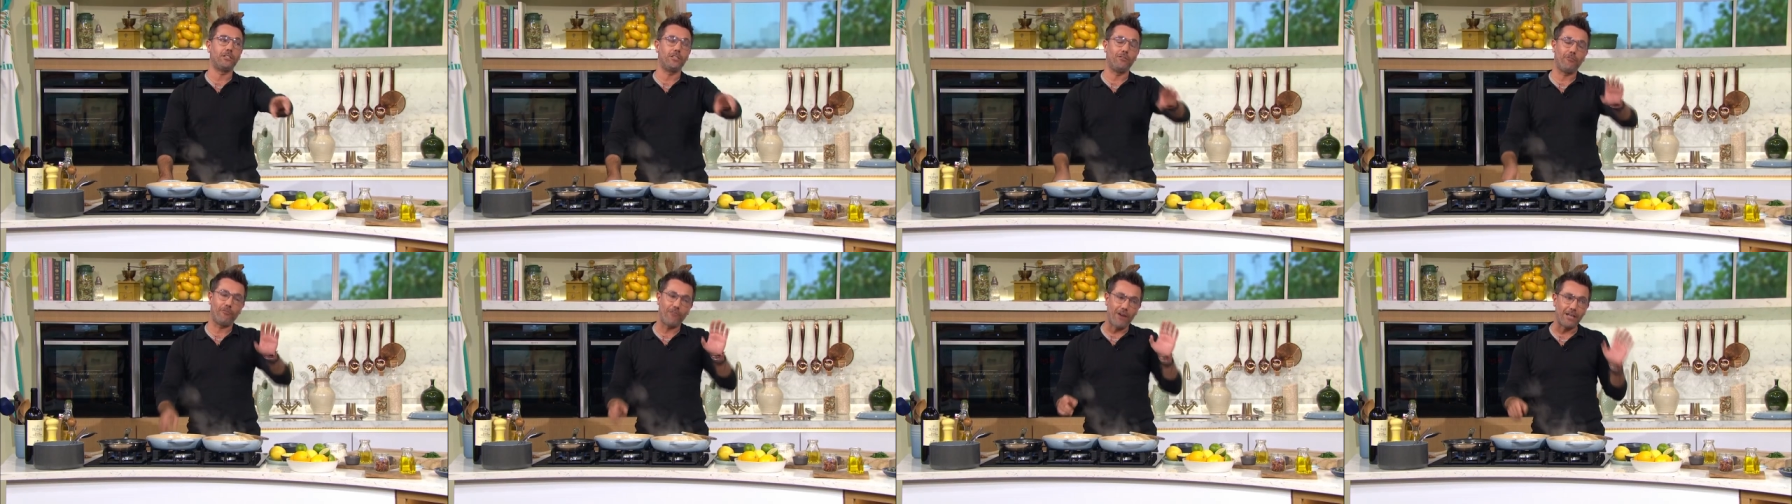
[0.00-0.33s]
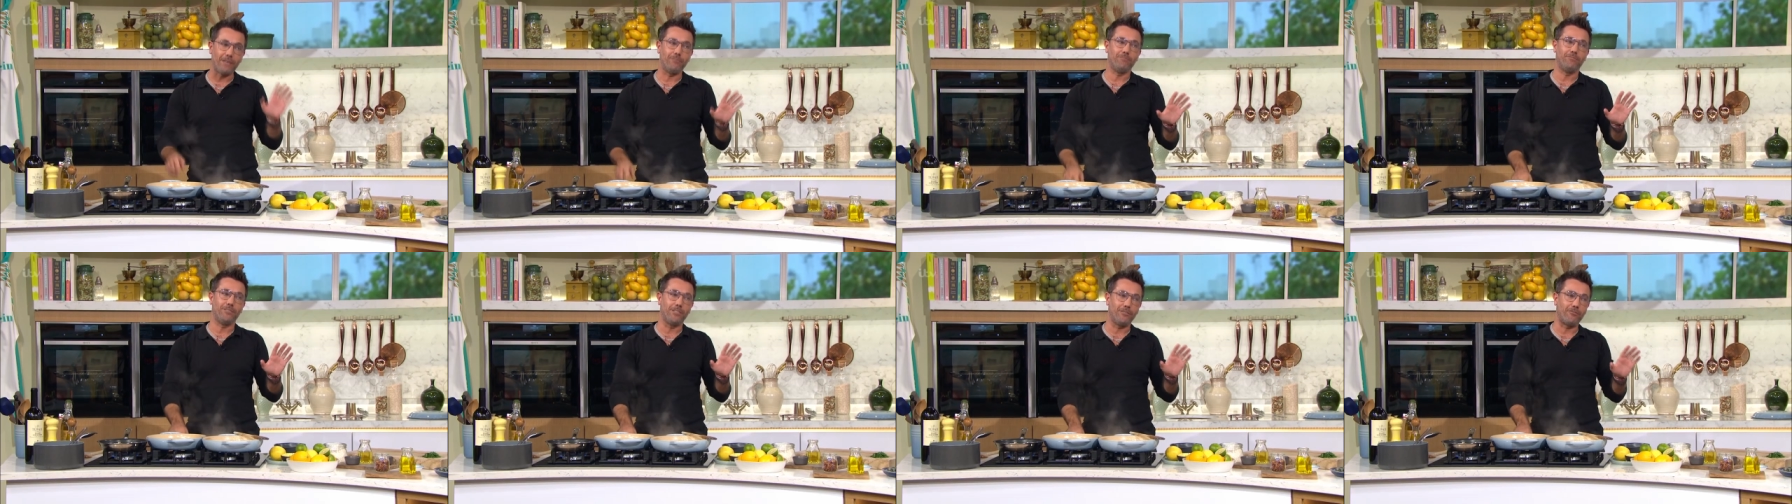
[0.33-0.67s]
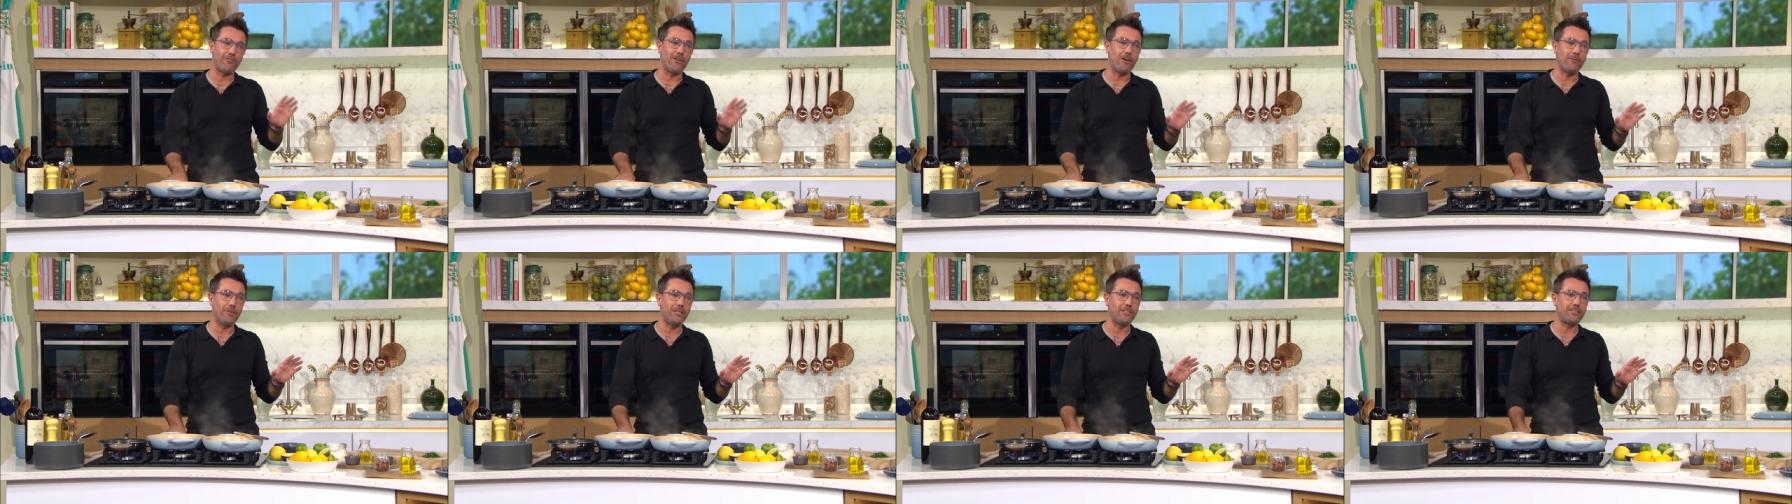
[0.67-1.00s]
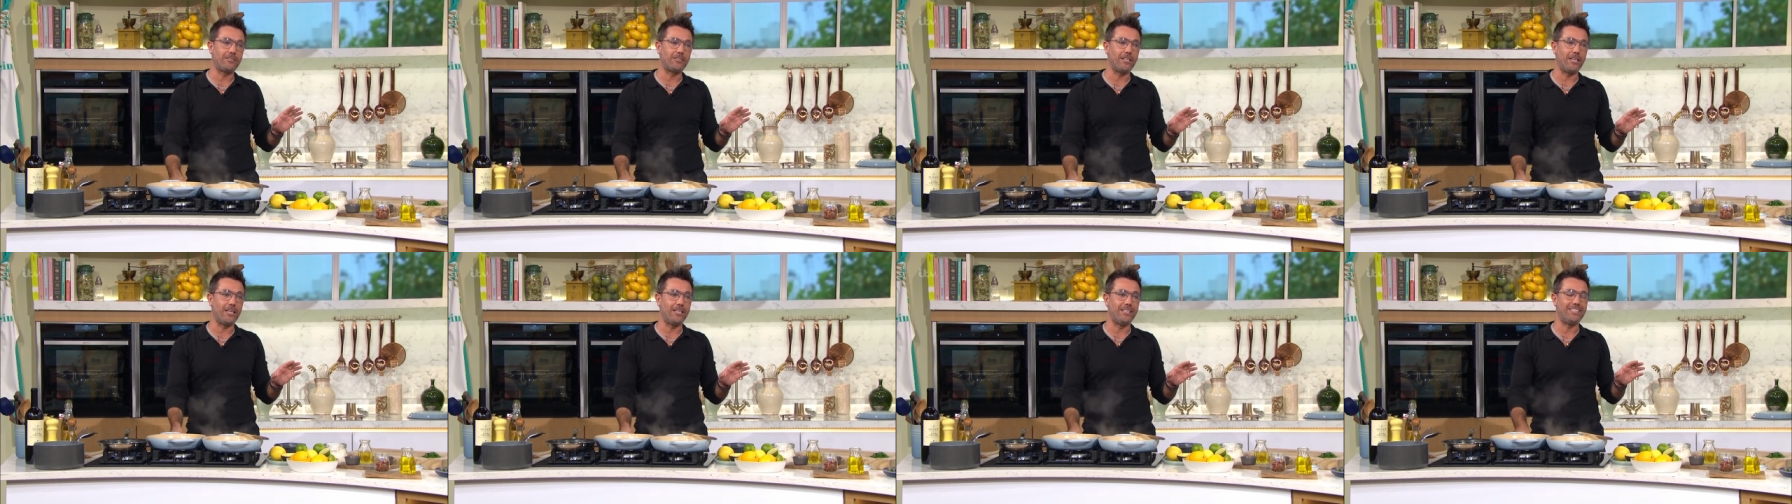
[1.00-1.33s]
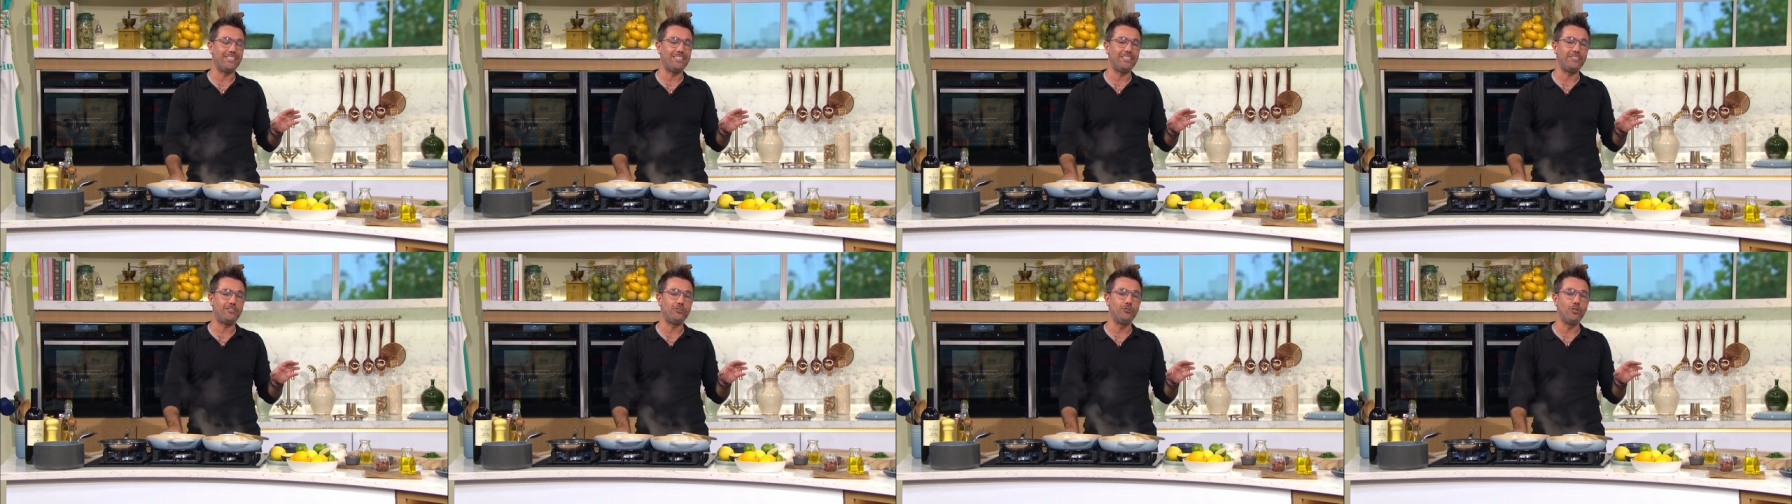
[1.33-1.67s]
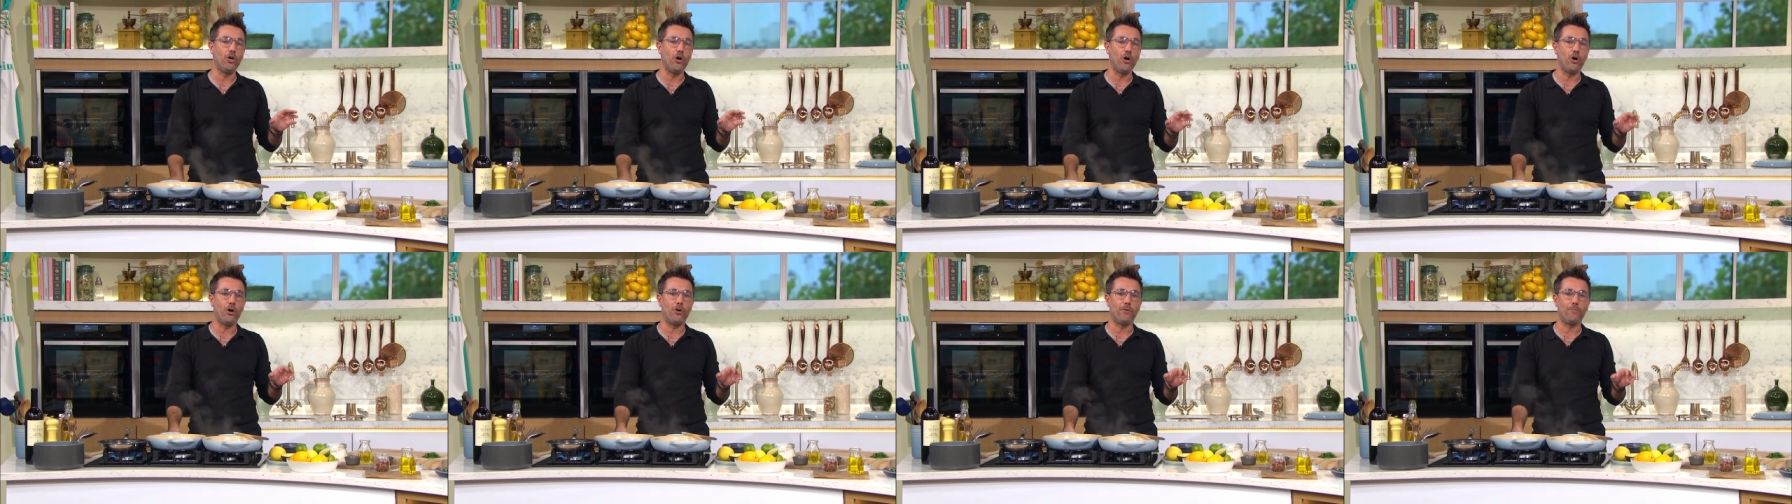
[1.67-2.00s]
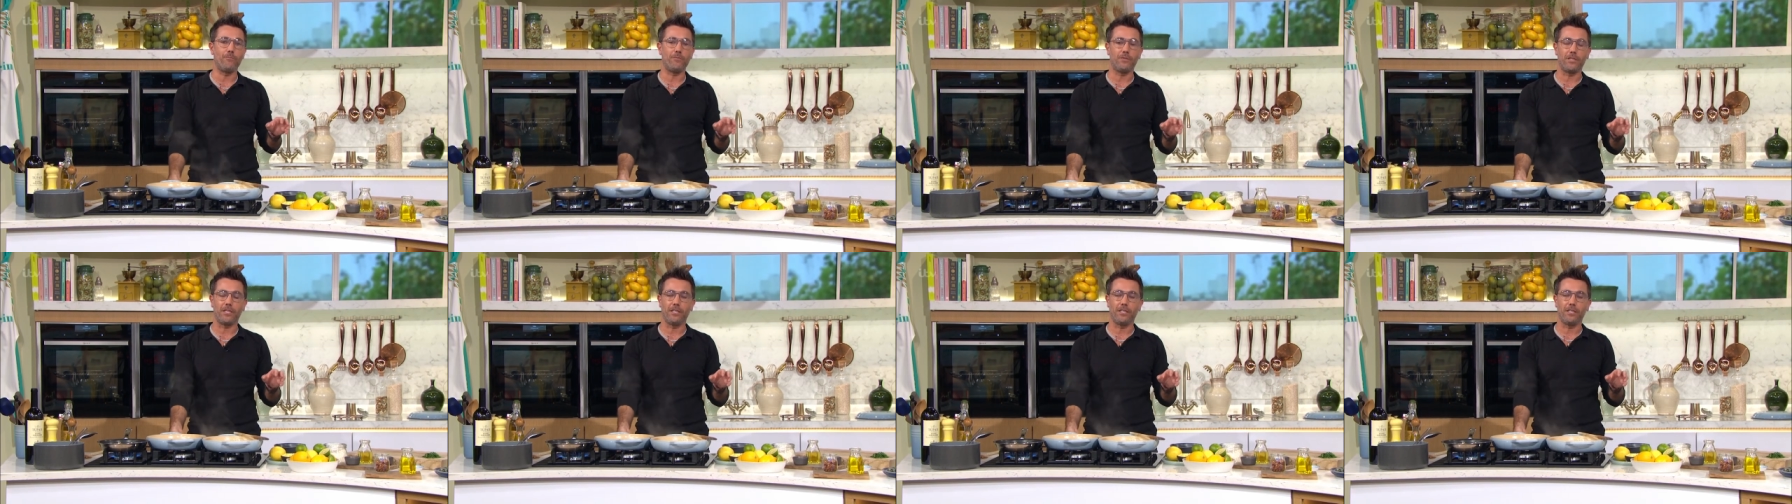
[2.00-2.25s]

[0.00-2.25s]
if I, if I may say, it's not